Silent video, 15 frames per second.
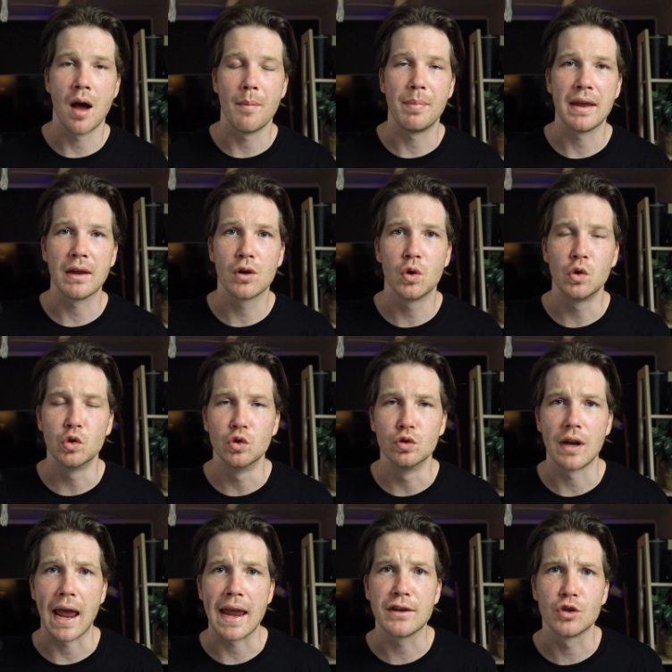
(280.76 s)
being
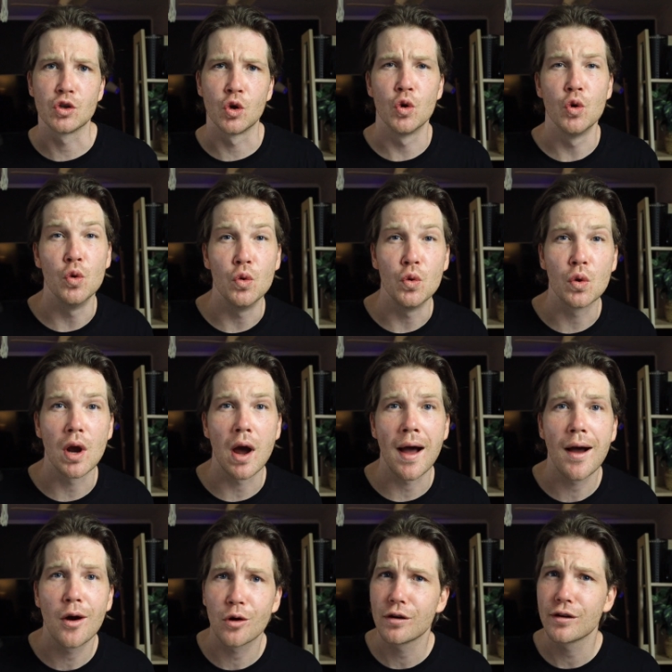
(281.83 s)
called a cougar
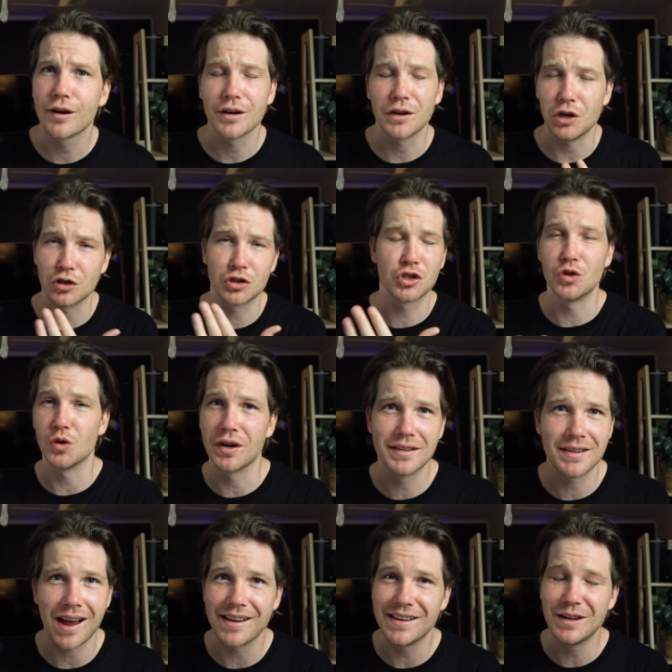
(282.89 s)
or a sugar
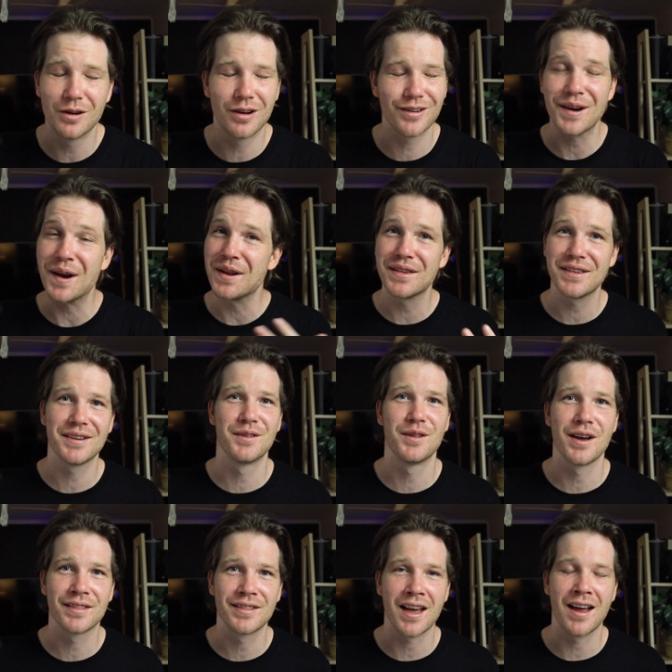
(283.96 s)
daddy or anything
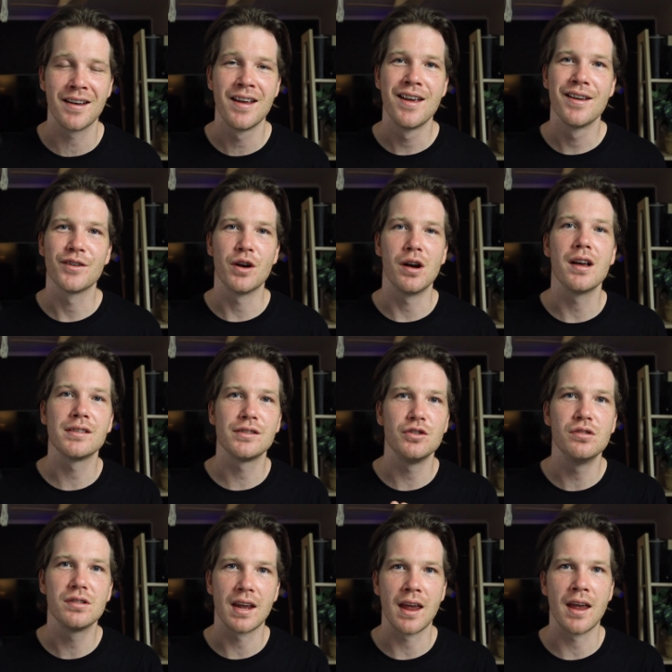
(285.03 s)
like that, guys,
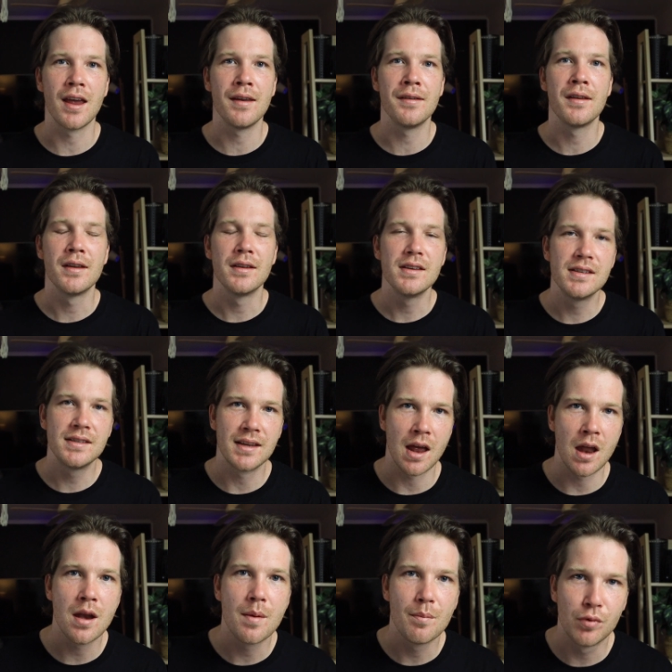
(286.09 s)
you can
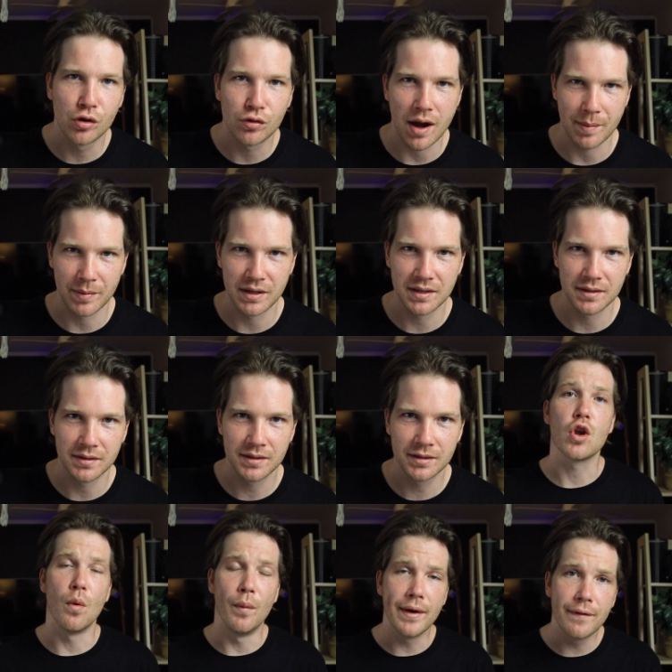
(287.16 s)
set parameters.
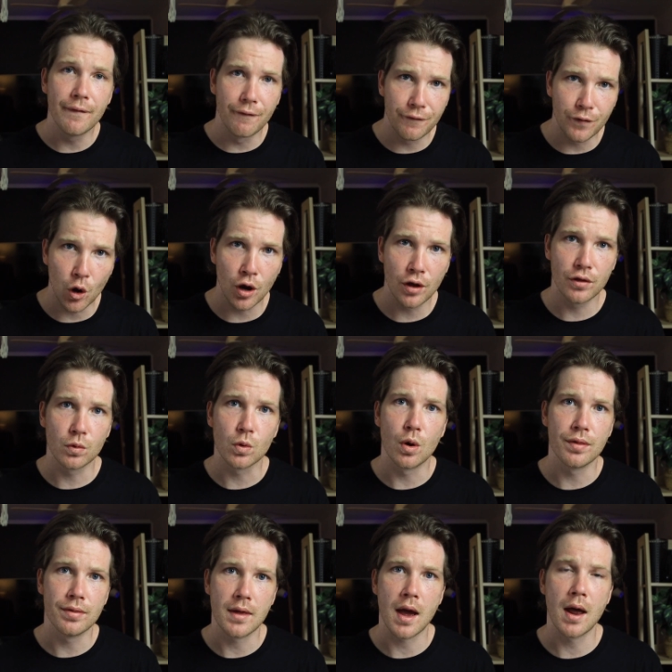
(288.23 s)
Going further
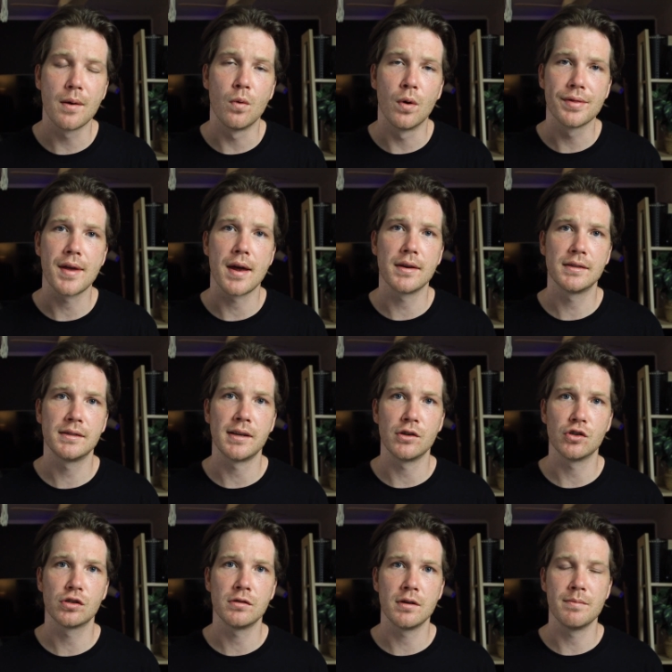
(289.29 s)
on that, what that
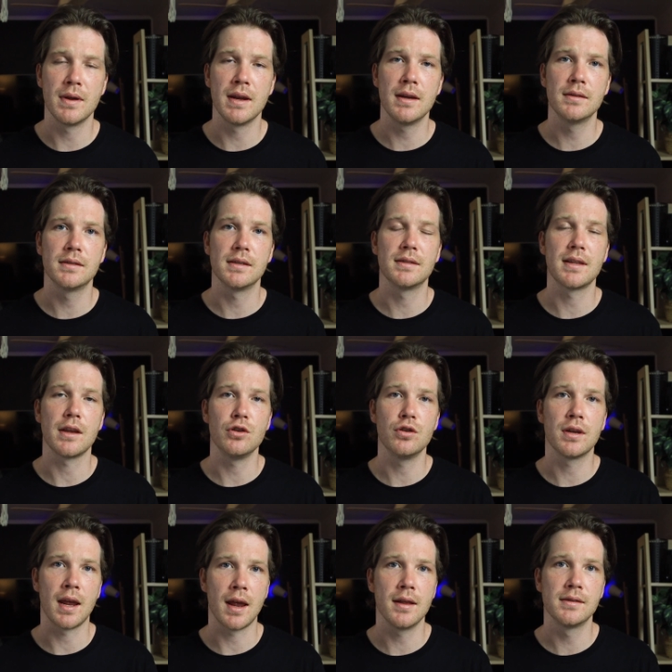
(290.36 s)
essentially means is that you
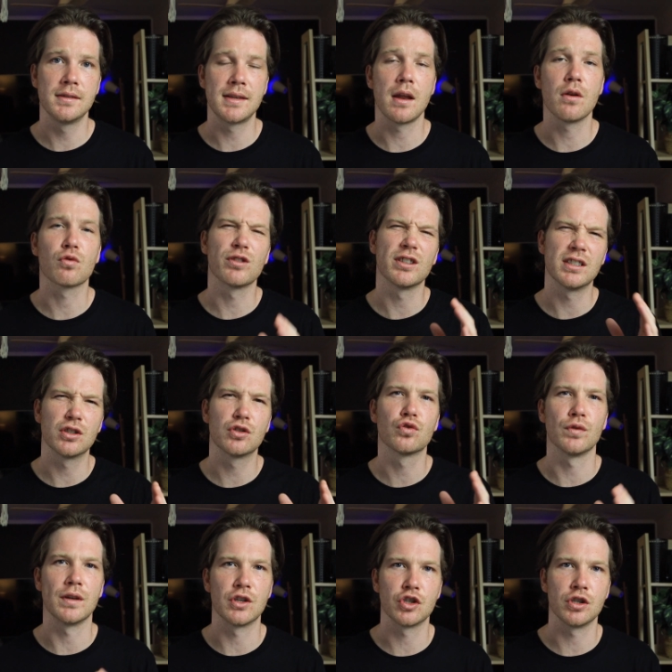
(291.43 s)
can set
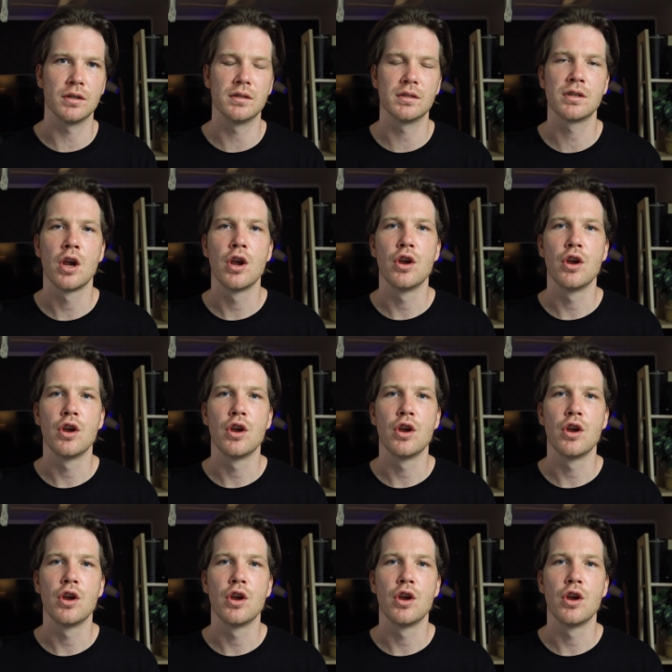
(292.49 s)
restrictions.